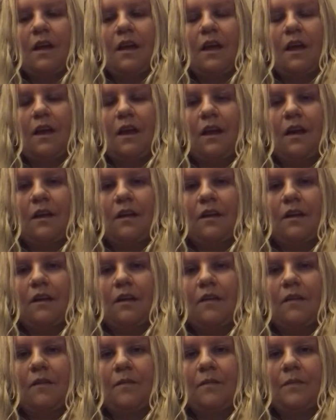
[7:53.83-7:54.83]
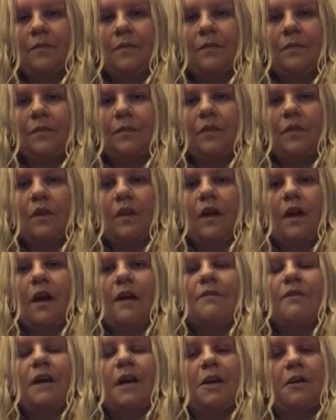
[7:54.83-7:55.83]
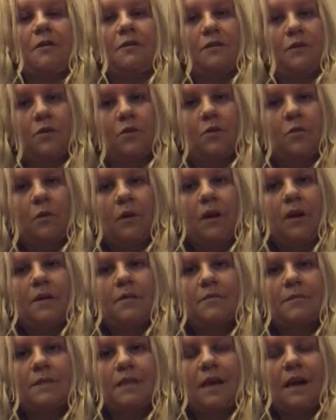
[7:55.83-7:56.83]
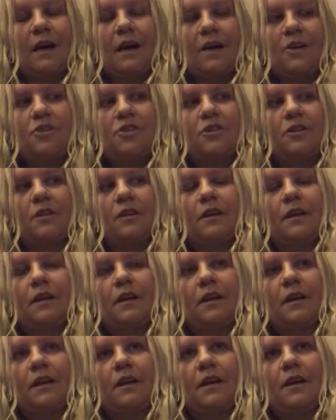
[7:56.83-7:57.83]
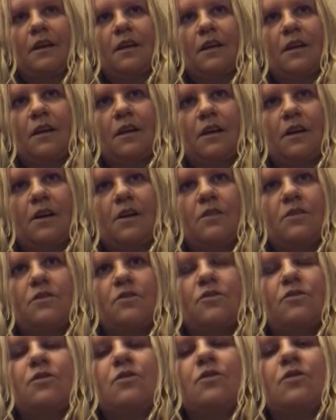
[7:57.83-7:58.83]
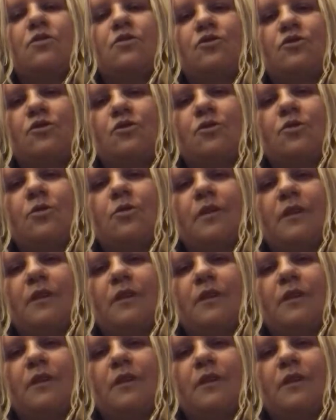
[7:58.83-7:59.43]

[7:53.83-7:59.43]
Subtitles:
And I've had a few moms actually do